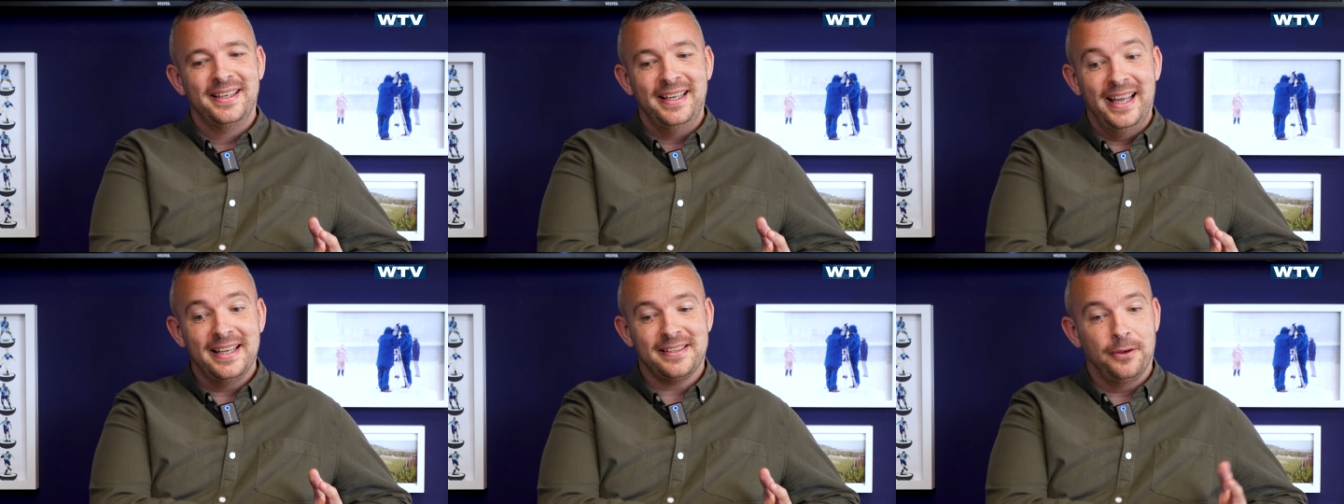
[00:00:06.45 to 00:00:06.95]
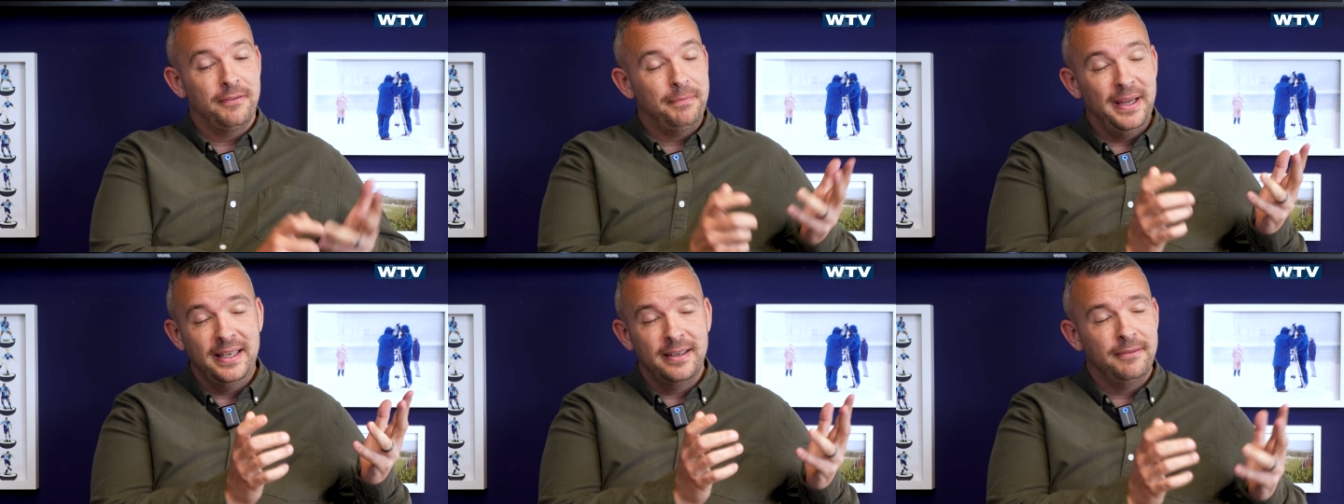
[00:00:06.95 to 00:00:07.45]
yeah, so I've
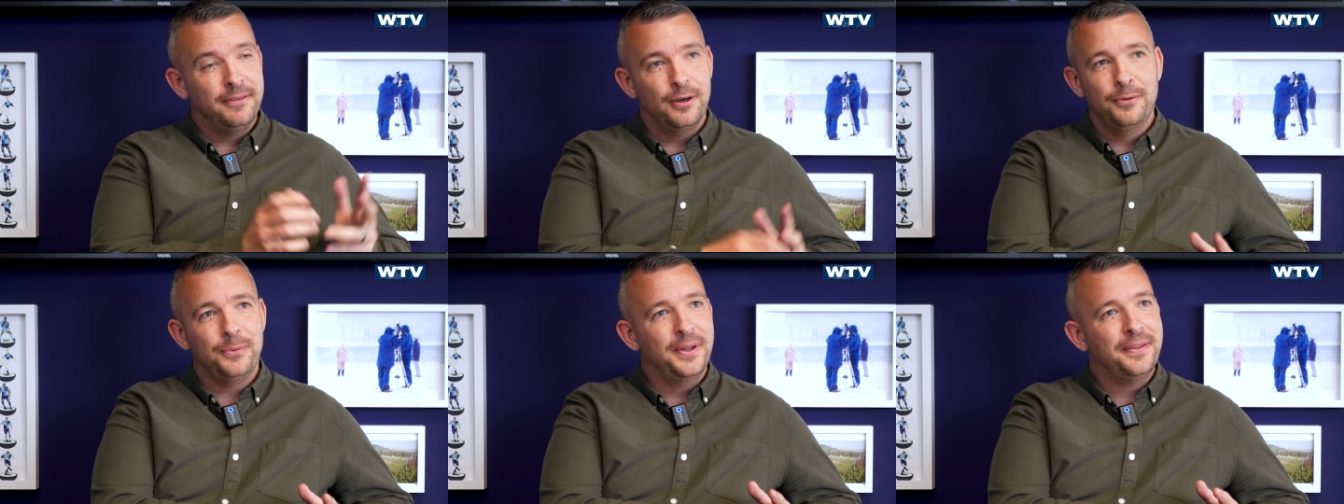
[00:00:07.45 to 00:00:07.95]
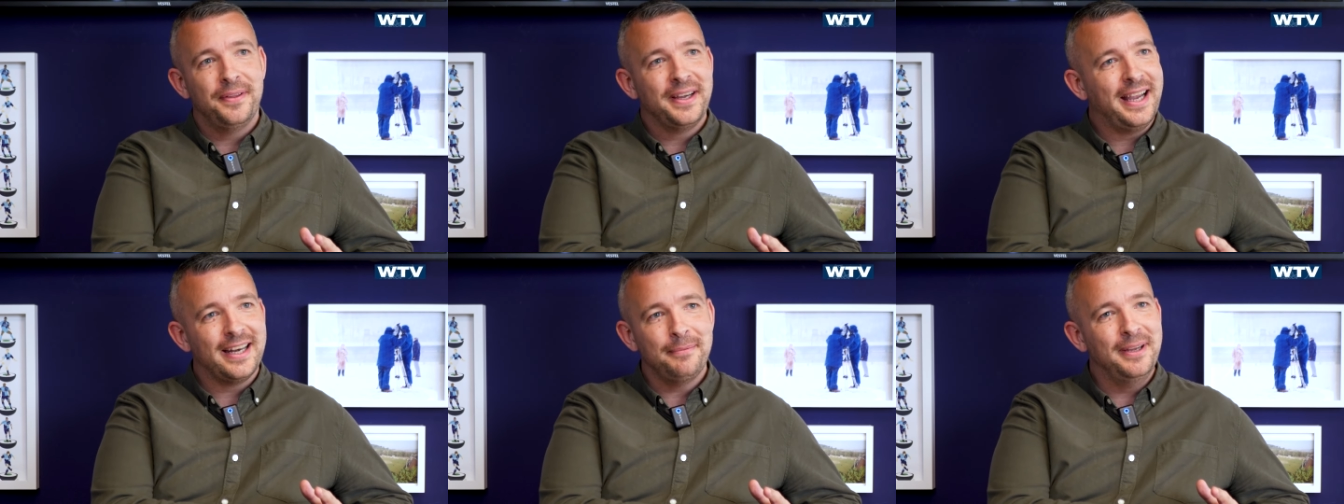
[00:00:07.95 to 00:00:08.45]
been involved with
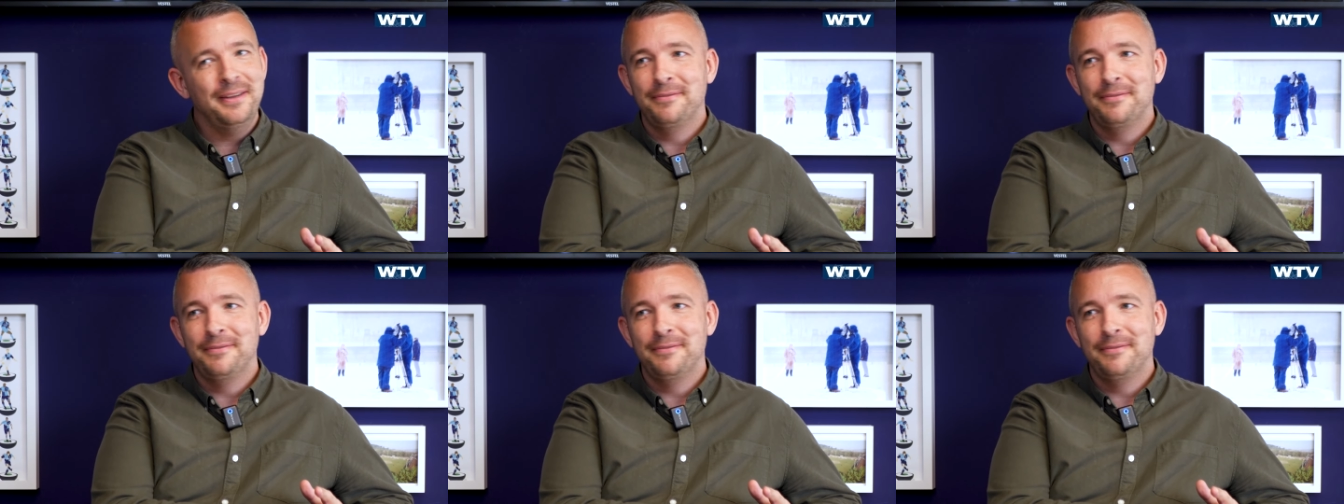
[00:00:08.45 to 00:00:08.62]
academy